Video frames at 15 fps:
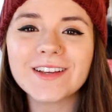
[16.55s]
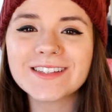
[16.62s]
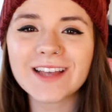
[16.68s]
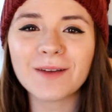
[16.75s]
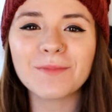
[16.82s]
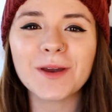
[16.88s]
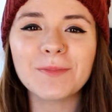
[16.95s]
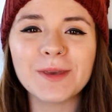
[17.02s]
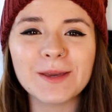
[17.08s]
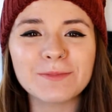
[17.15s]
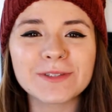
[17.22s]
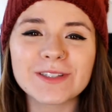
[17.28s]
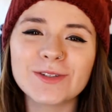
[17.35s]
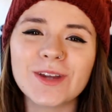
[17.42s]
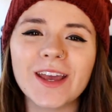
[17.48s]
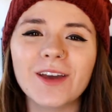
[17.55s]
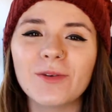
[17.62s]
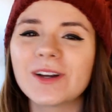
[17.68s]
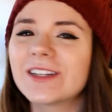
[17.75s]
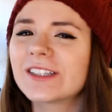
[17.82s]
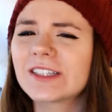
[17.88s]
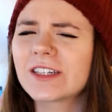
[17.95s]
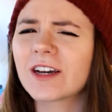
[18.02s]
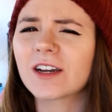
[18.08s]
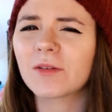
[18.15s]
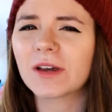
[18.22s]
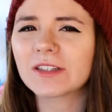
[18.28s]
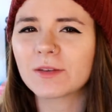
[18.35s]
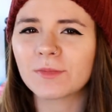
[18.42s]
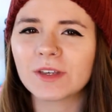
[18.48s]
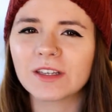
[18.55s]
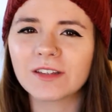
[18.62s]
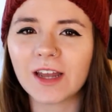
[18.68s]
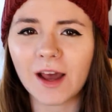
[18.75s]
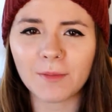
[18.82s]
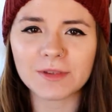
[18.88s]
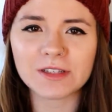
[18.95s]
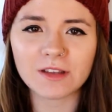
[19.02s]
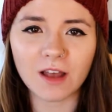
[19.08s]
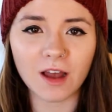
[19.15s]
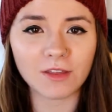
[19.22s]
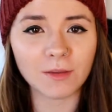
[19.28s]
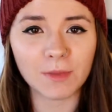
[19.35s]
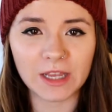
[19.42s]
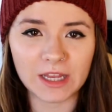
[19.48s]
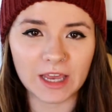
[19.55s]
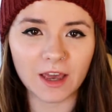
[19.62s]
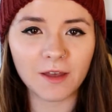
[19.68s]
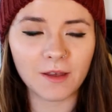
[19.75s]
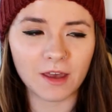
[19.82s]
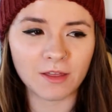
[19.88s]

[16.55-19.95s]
is up, my peeps? Today I wanted to talk about something that happens a lot in the media,